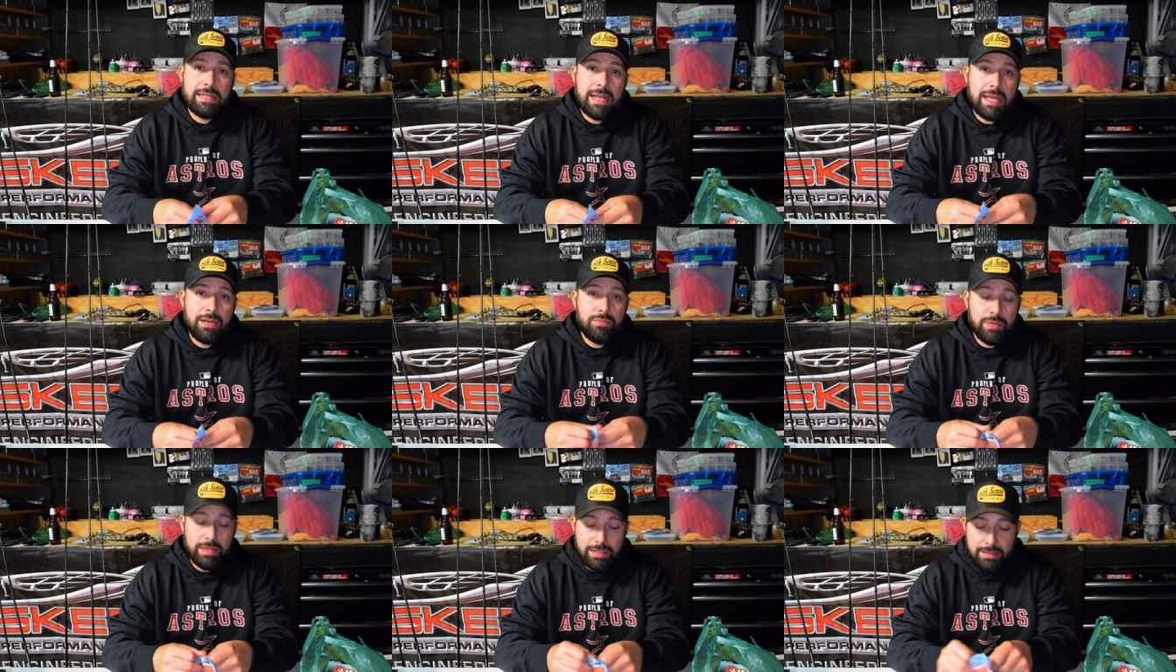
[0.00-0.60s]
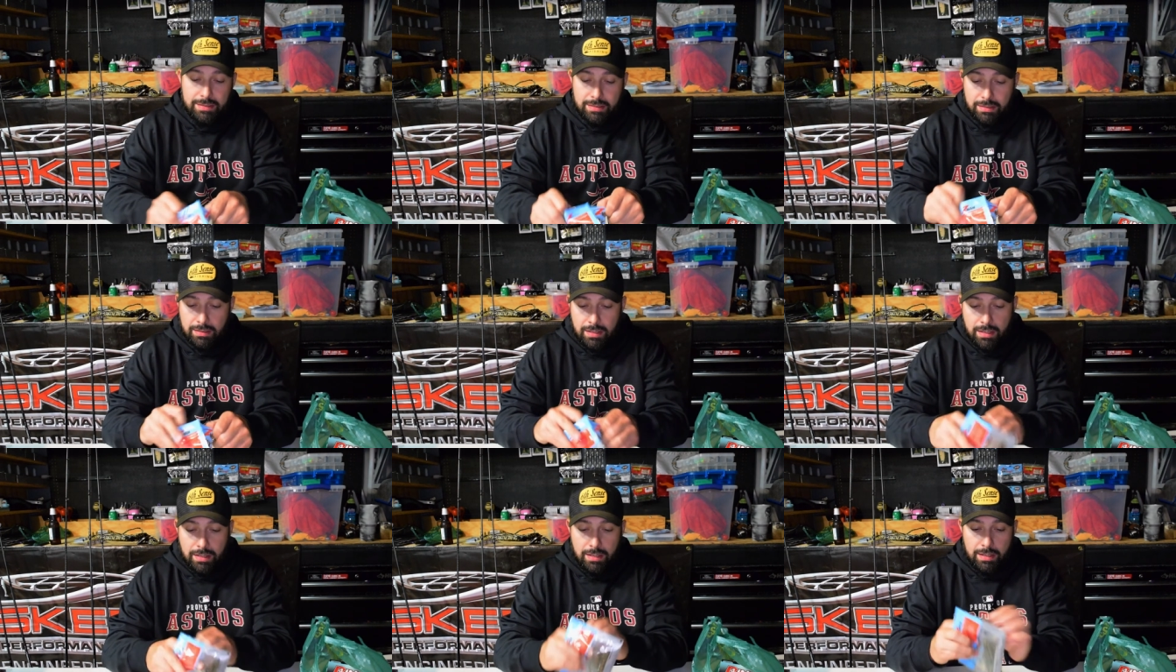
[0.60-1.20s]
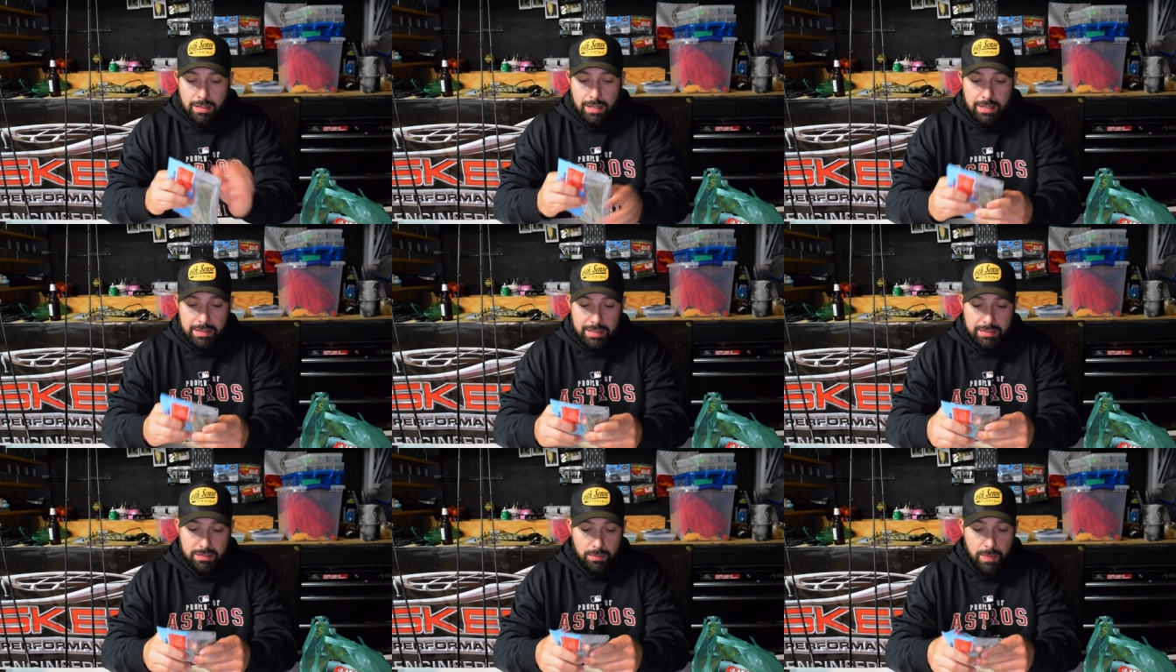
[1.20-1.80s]
Ned rigs. And
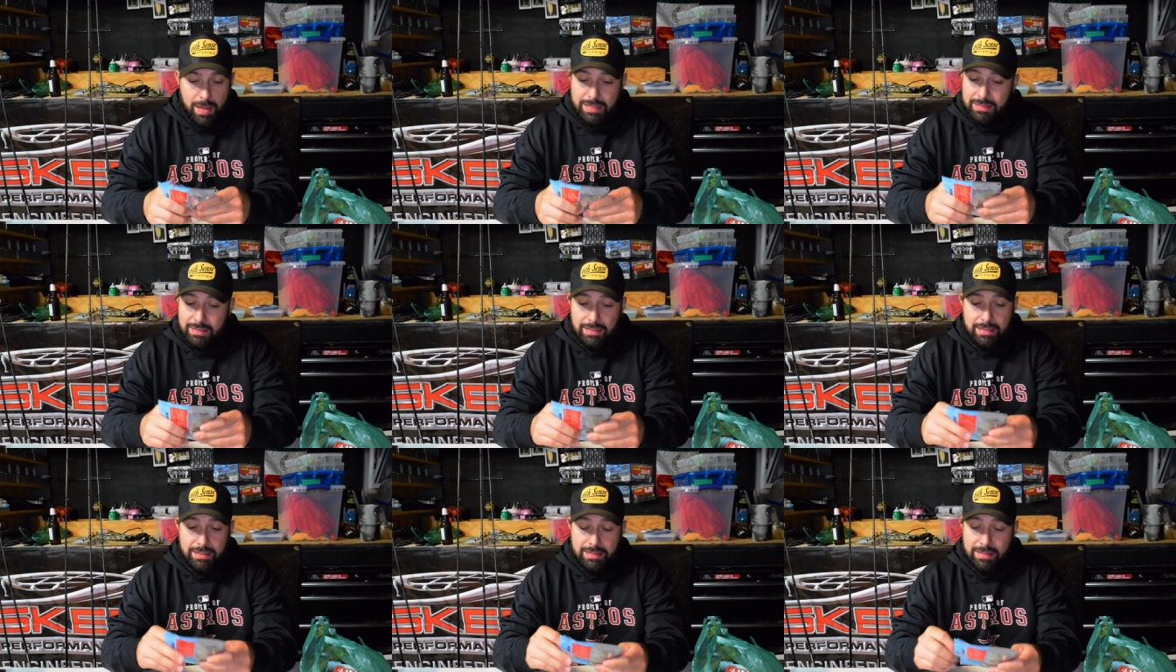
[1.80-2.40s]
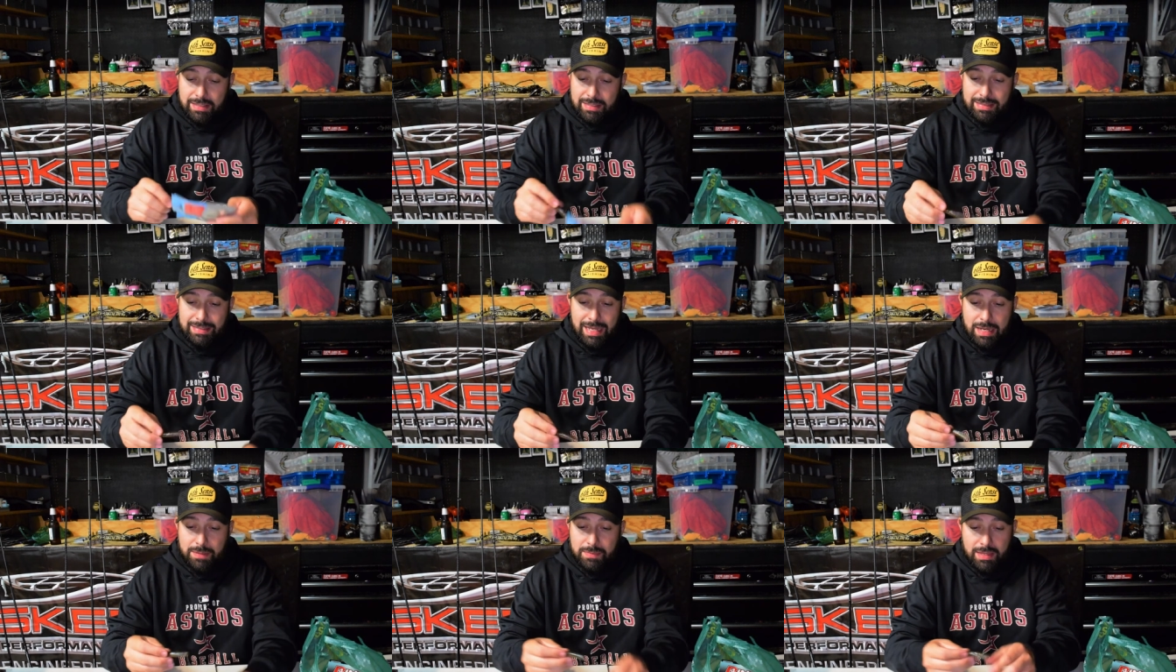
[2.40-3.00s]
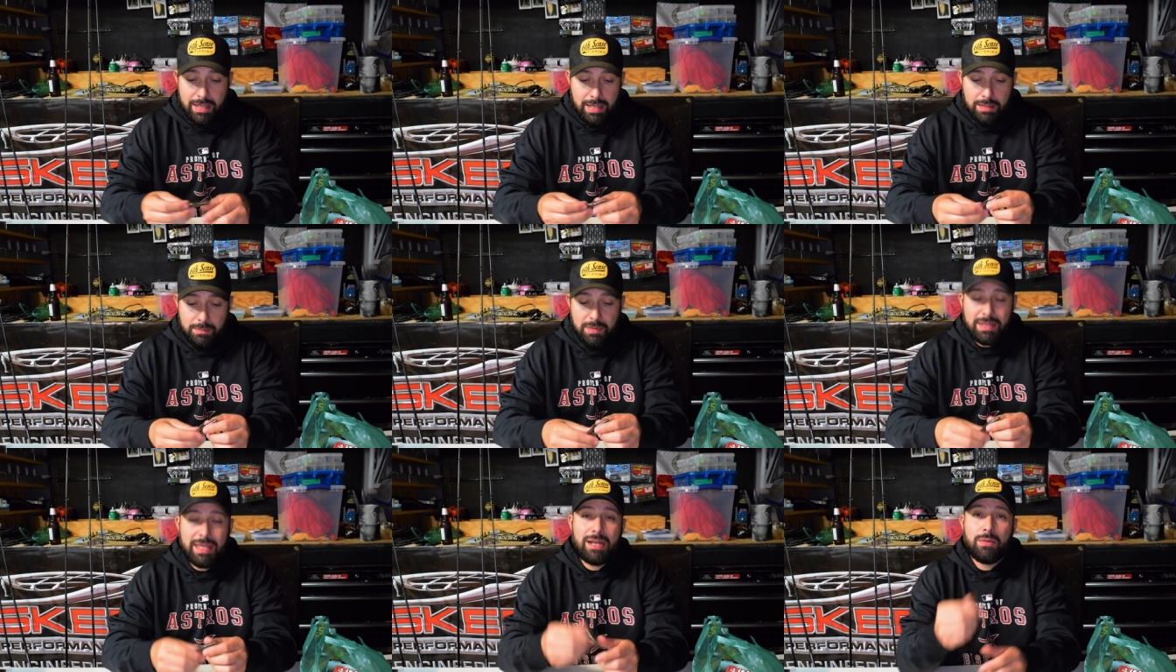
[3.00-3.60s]
these are basically the same thing,
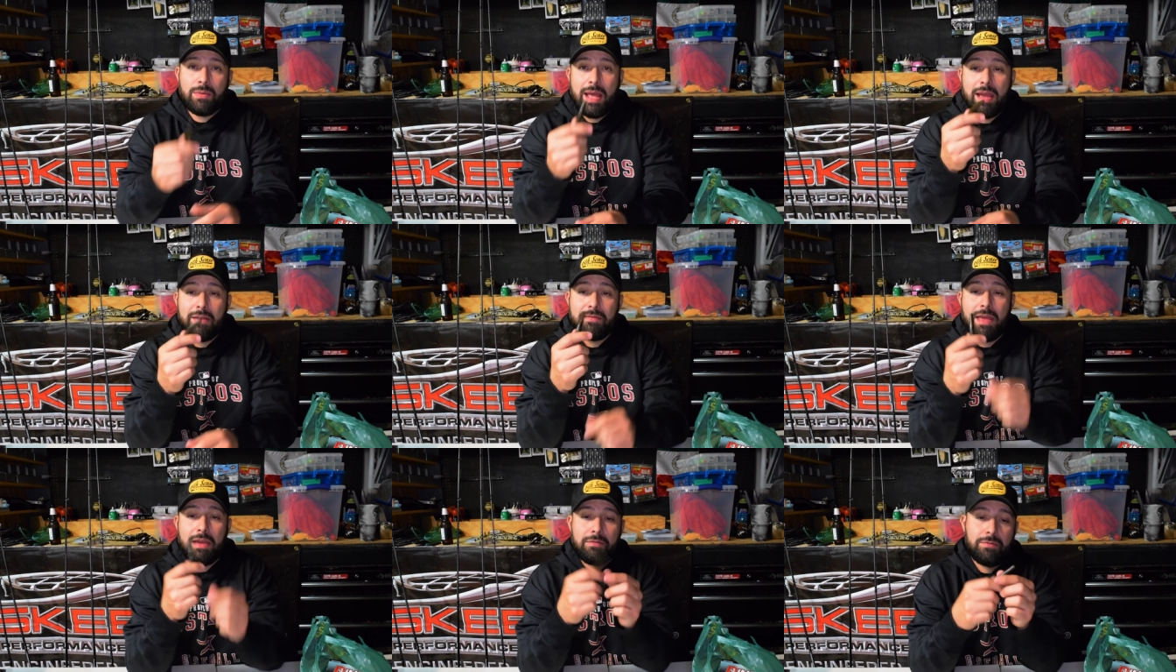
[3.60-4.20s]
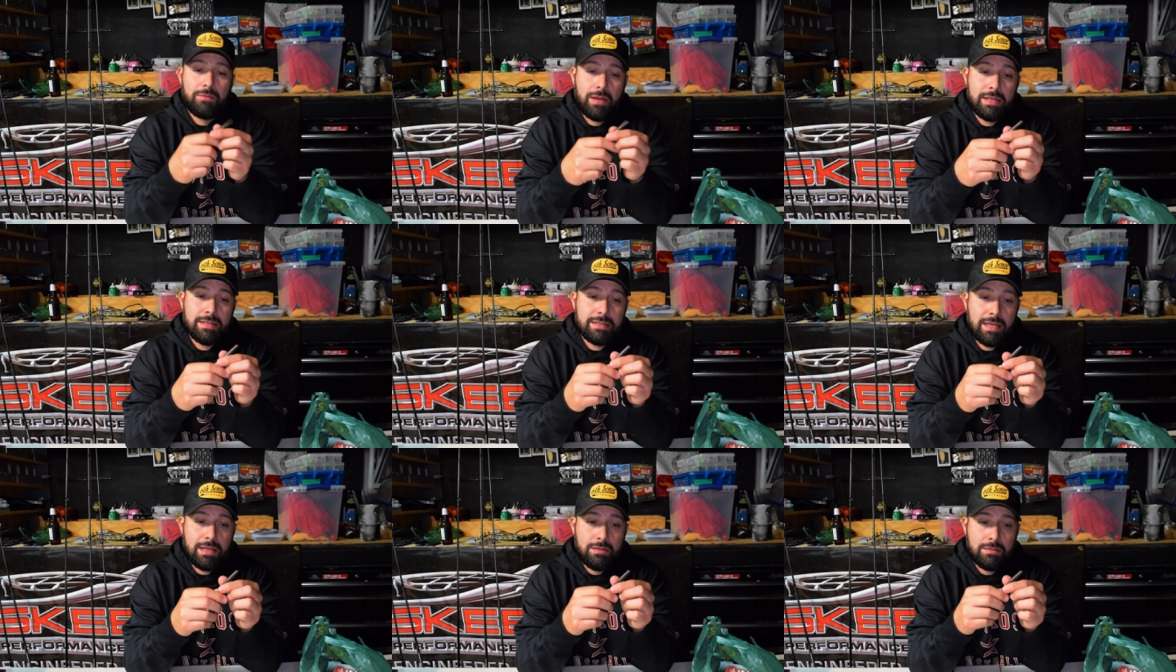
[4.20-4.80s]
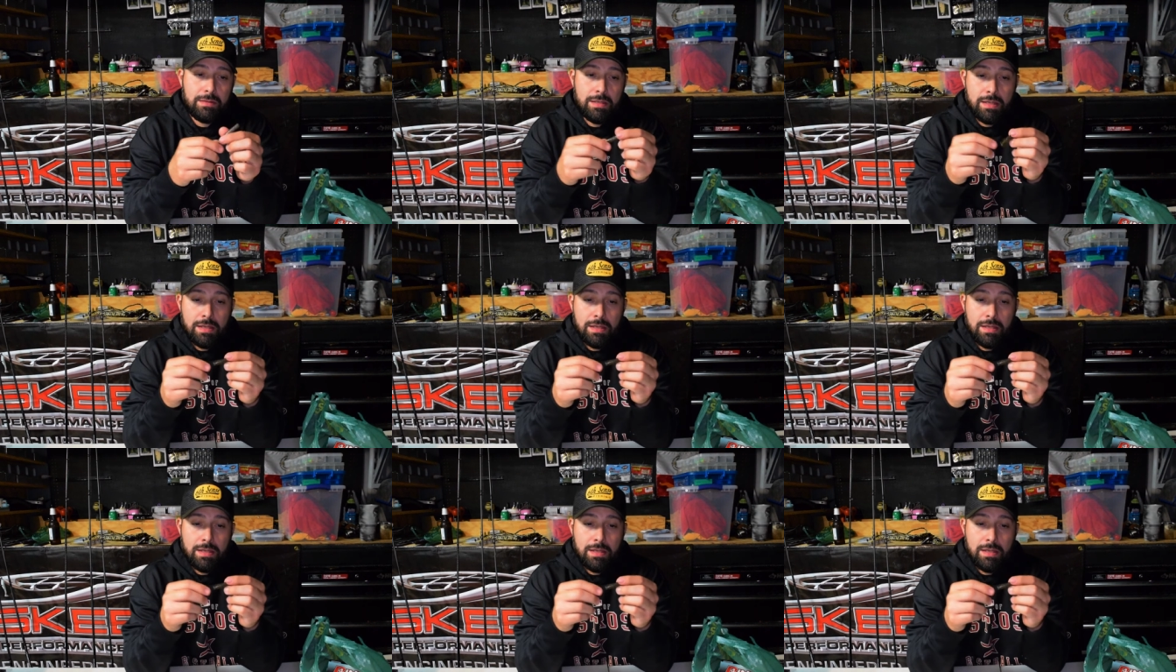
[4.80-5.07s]
but they don't have that fray tail.